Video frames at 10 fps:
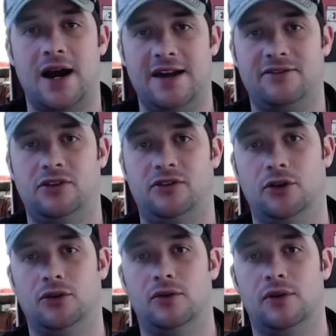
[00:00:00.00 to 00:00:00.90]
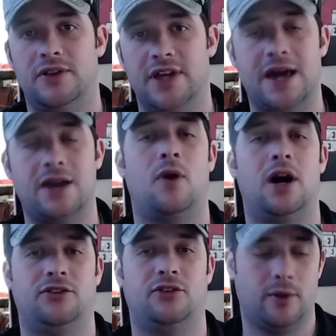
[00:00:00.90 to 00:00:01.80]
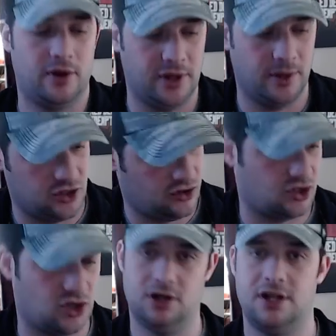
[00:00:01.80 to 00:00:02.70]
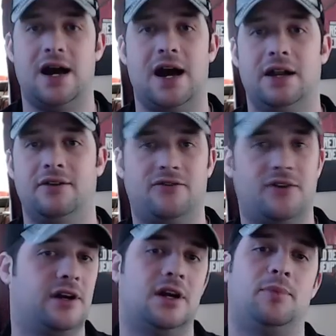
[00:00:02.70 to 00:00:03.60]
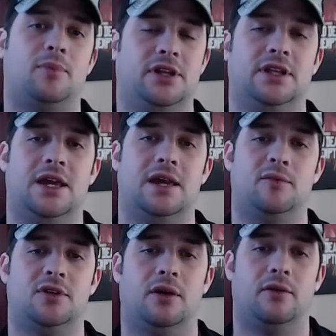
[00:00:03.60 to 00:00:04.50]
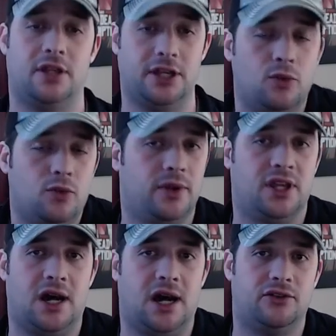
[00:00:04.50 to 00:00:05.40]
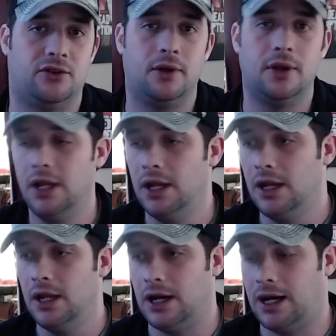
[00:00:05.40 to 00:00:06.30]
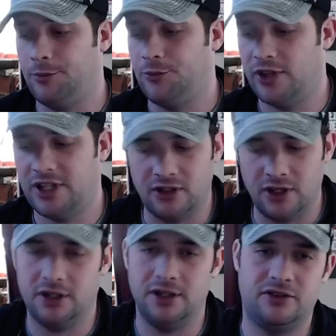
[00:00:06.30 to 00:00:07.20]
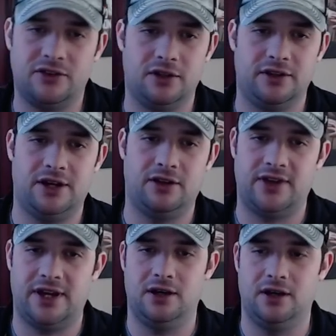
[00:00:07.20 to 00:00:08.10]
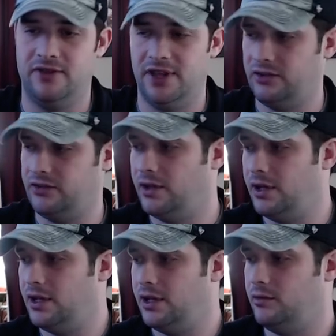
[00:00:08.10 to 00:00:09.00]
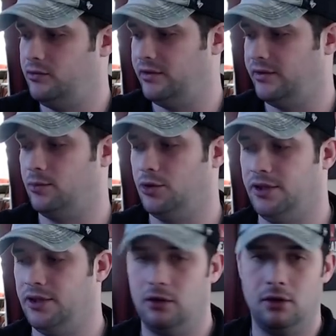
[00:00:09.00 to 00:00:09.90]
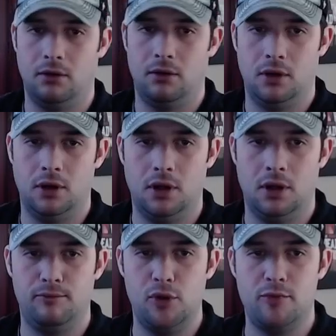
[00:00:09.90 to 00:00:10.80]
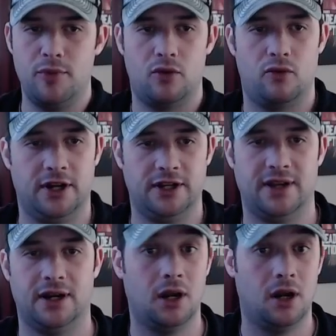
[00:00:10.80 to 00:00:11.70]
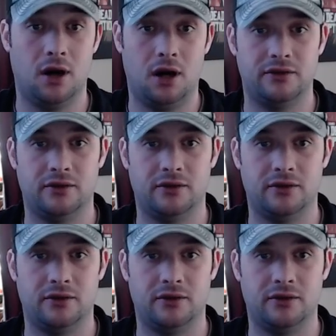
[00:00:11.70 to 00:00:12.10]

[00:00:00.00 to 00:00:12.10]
to do that I don't want to. I want to be able to just turn it on, fire it up, and play the game and be done with it, like you would with a console. So that's another downside of this. Let me see if I can put this, boop, right there. Awesome.